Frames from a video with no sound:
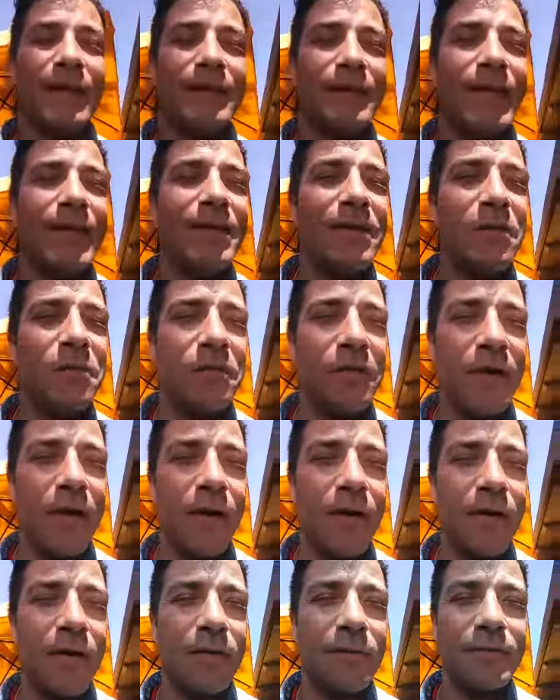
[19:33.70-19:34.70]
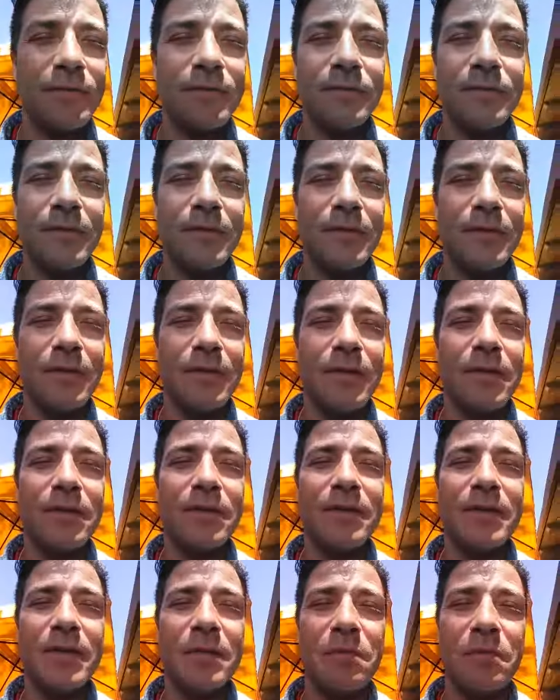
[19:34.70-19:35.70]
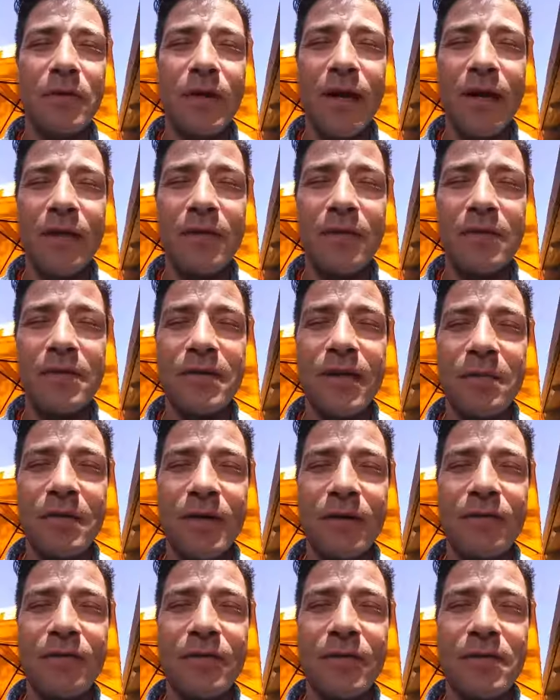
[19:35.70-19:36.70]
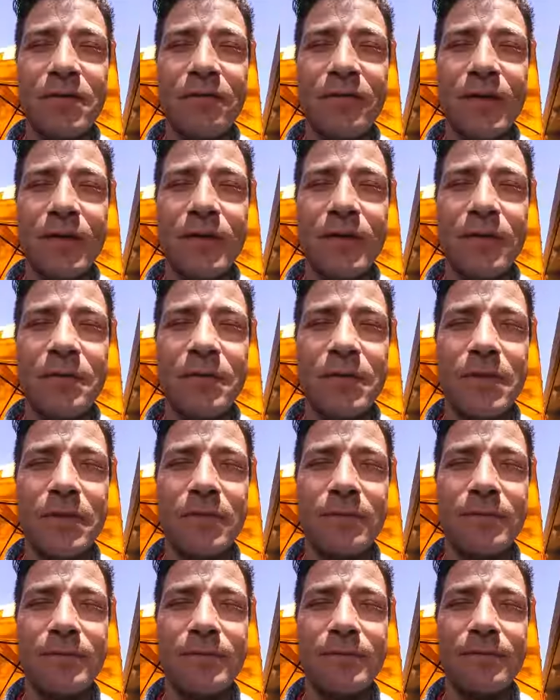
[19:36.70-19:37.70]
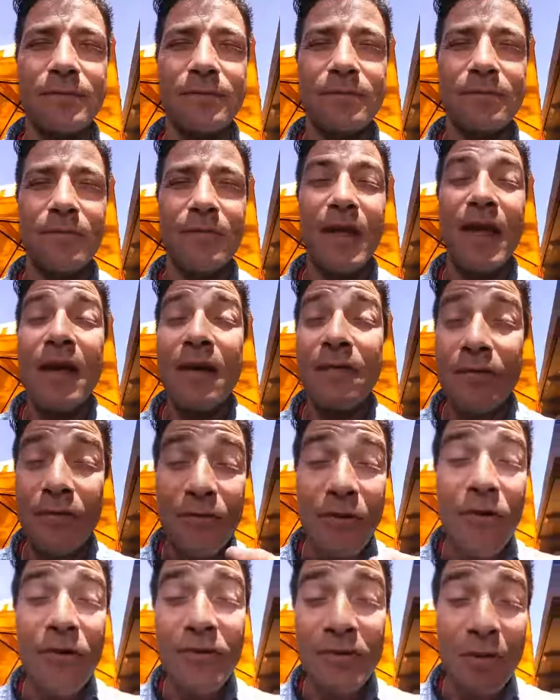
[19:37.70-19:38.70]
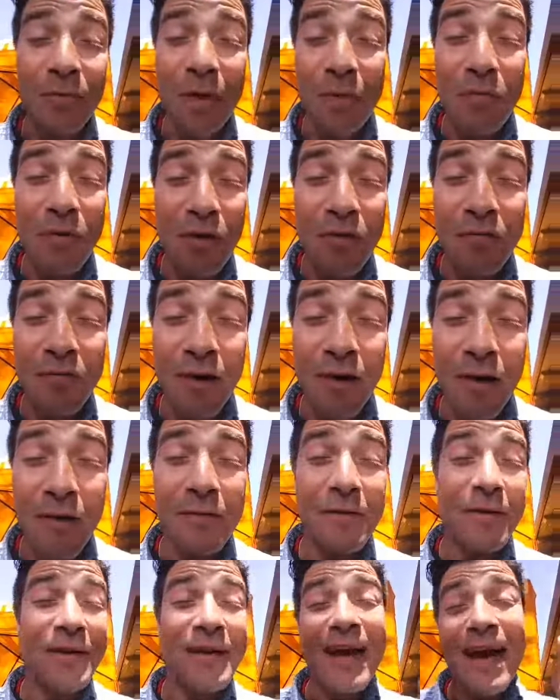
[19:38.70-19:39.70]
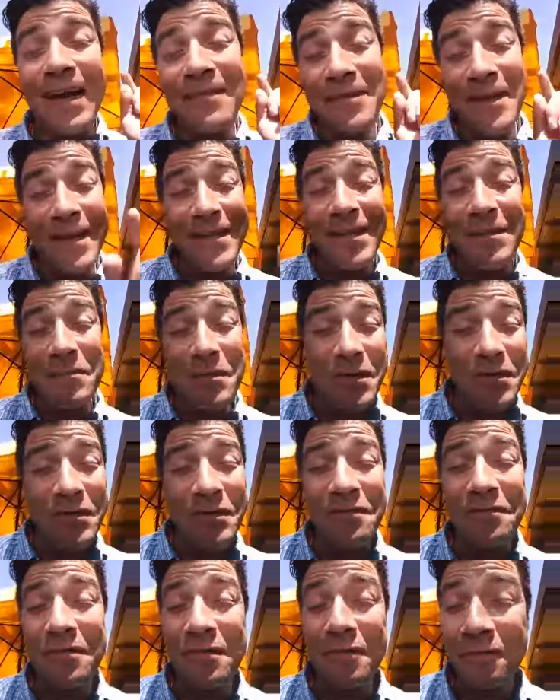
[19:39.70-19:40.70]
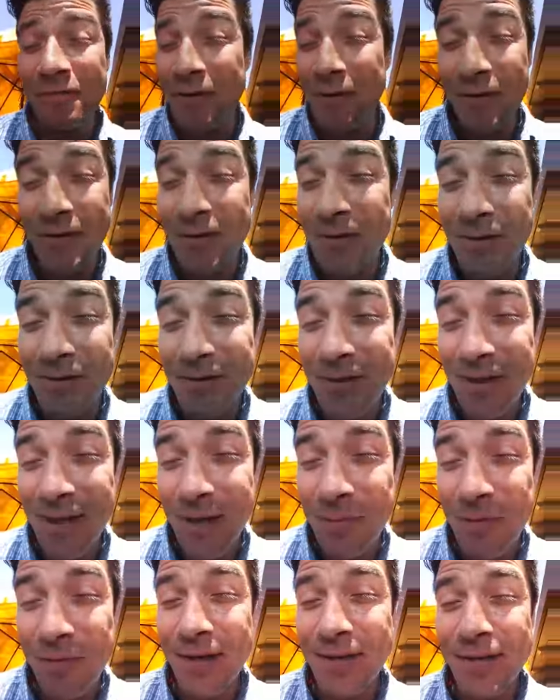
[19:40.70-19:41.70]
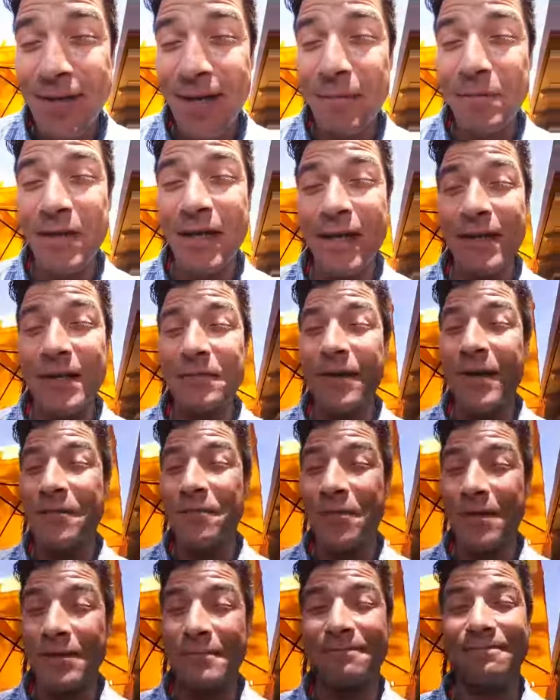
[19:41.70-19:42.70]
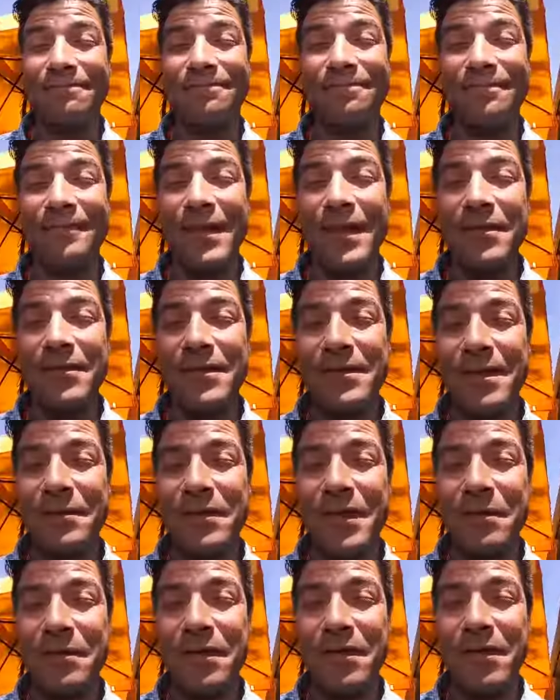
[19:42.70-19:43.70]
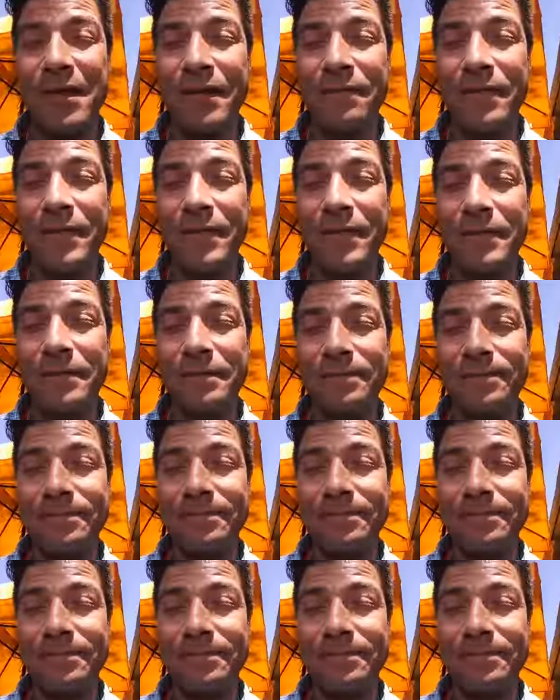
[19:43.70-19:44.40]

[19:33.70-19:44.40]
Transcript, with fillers: Say a little prayer, a little deep breath or something for those victims. If you notice on my profile, I've had that picture for a very long time on my timeline, a red one, September 11th.